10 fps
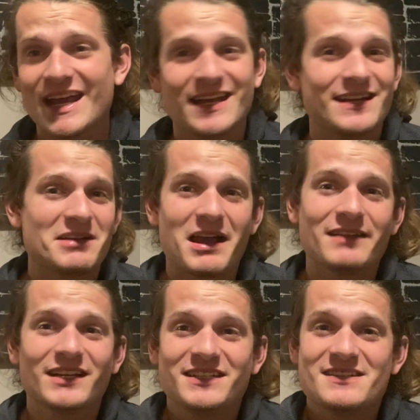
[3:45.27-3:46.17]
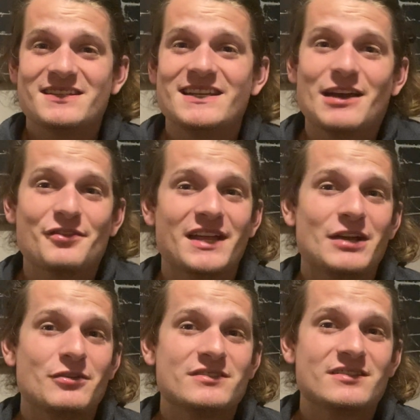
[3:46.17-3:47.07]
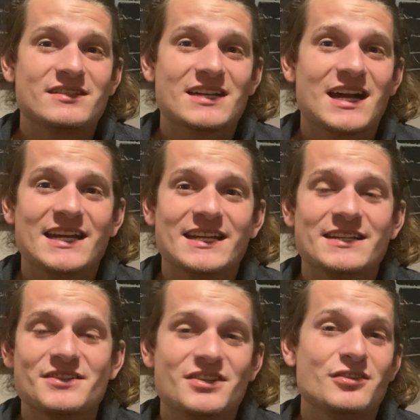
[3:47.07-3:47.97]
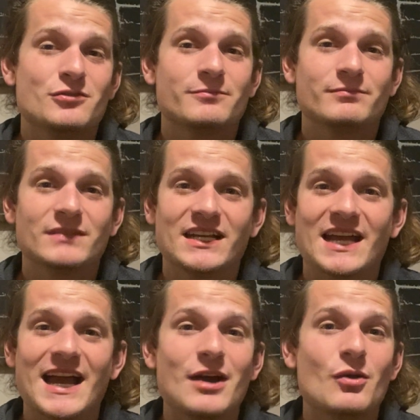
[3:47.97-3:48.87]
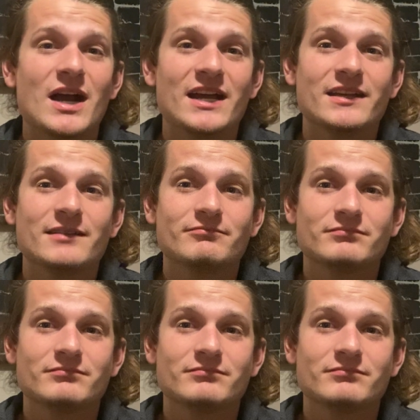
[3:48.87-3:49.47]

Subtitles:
And I'd like to see how those tie in too, like how I